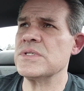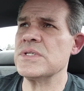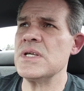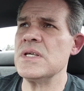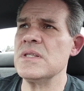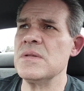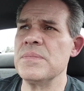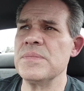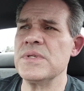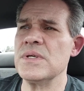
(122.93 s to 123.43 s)

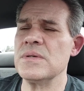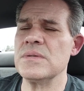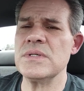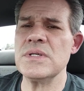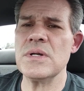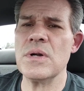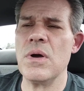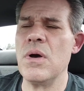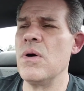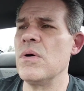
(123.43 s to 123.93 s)
seeing
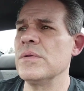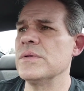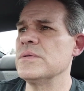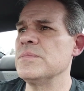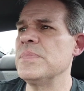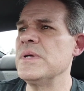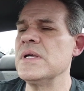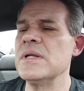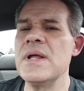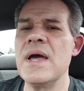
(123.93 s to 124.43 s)

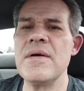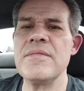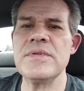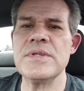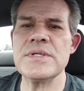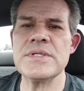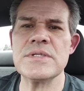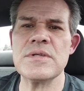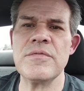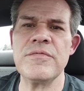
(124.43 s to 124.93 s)

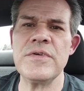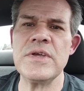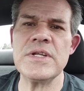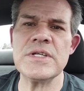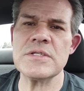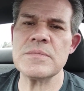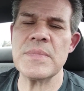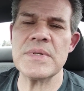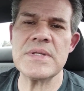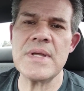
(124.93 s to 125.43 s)
having this
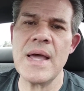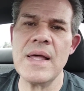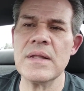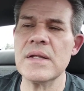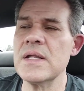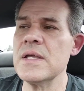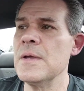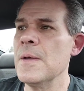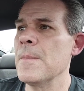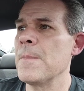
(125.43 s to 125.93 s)
defeatist
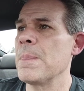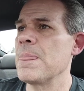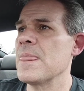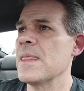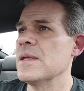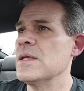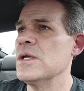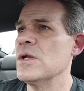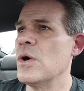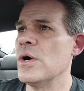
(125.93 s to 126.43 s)
mentality,
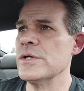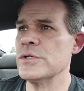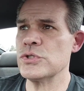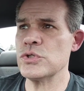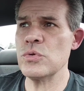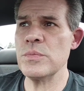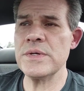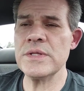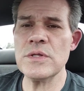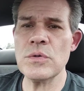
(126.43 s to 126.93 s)

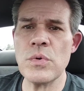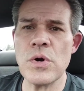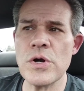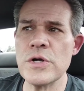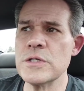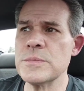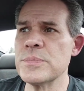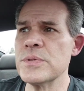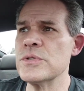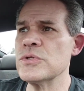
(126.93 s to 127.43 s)
assuming the
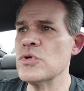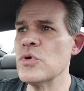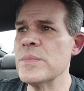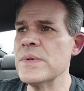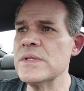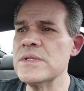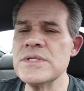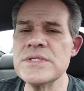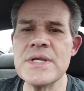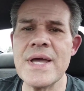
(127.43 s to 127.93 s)
worst,
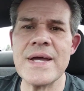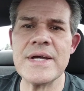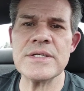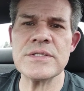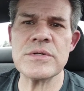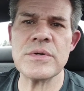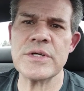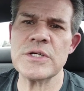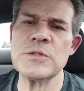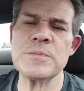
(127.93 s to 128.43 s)
presuming
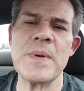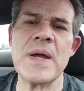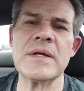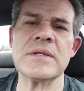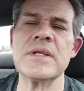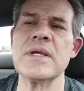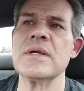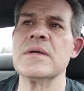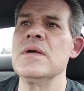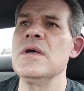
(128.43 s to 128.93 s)
disaster,
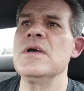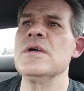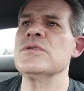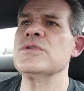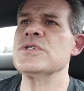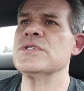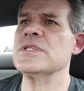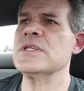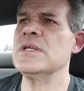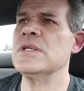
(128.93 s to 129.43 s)
expecting
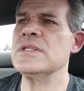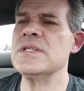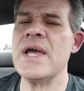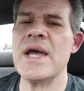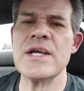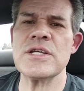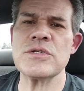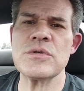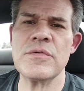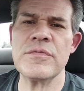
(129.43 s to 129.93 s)
just
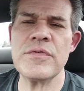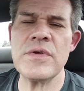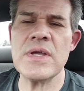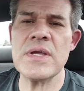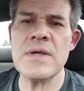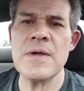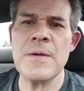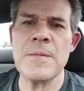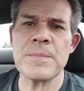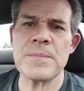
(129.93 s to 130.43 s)

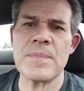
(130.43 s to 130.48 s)
catastrophe,